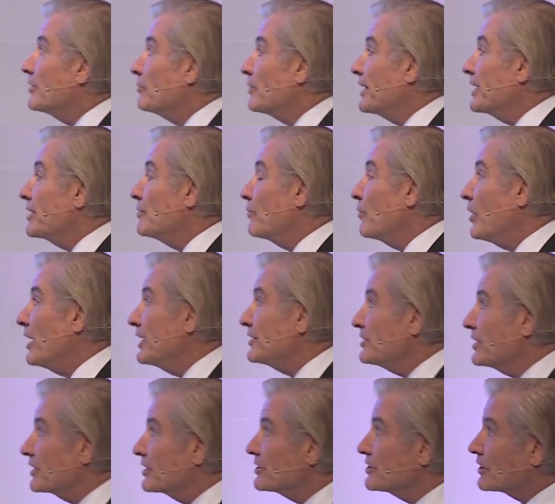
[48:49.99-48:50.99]
Millennium
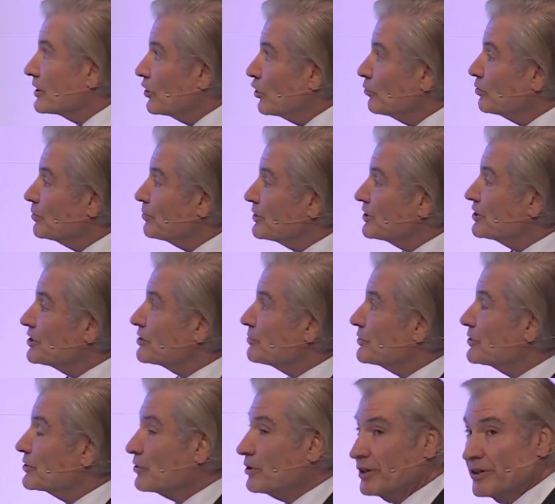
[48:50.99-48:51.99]
Project is a global
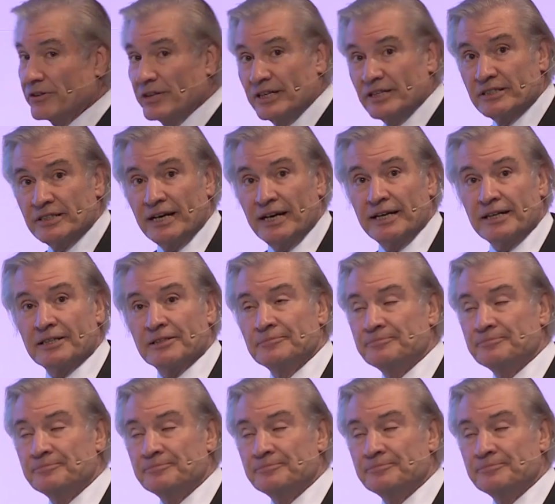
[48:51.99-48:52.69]
participatory think tank.